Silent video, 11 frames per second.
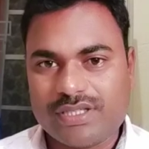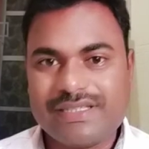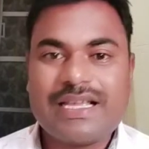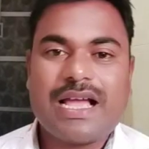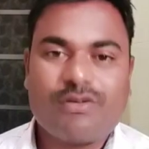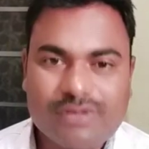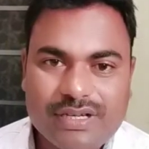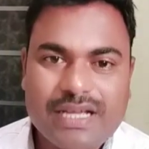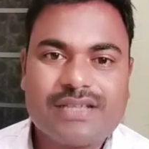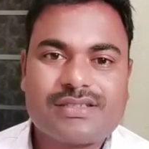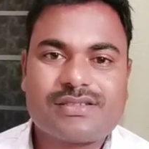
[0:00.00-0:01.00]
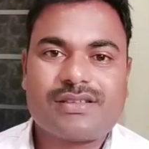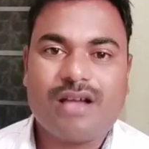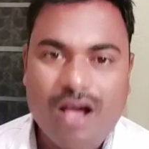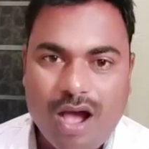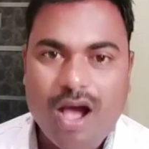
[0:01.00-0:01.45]
They have legs,
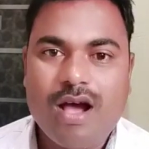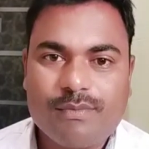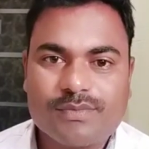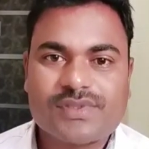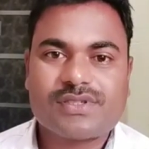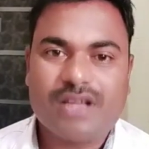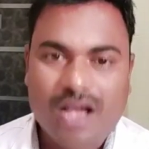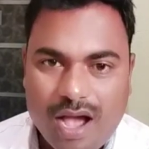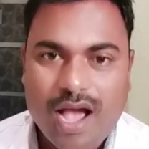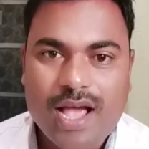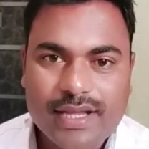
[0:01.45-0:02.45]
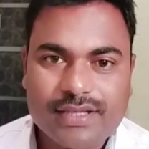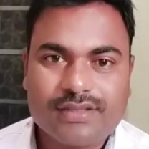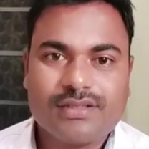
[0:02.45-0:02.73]
arms, eye,